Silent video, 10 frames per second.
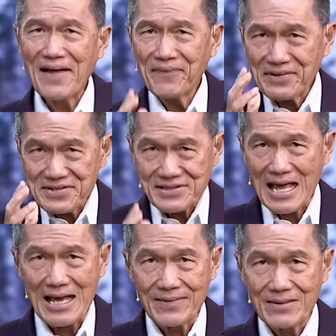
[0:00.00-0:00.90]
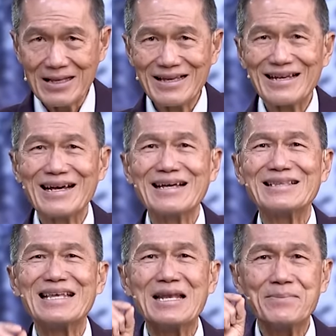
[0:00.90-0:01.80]
understands
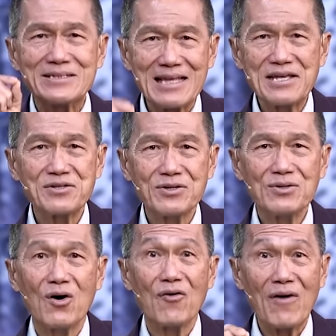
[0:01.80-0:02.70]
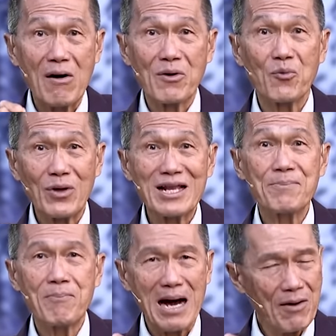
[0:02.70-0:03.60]
the limitation of our
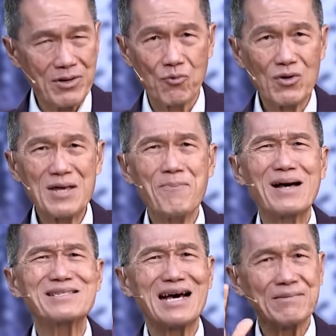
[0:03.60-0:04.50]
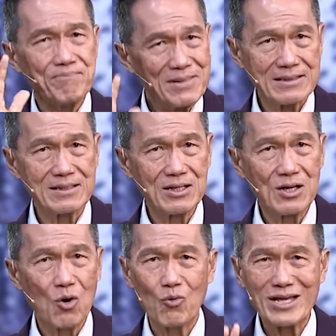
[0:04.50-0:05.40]
willpower. We must admit
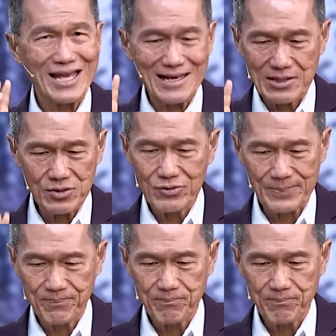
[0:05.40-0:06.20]
we cannot do it.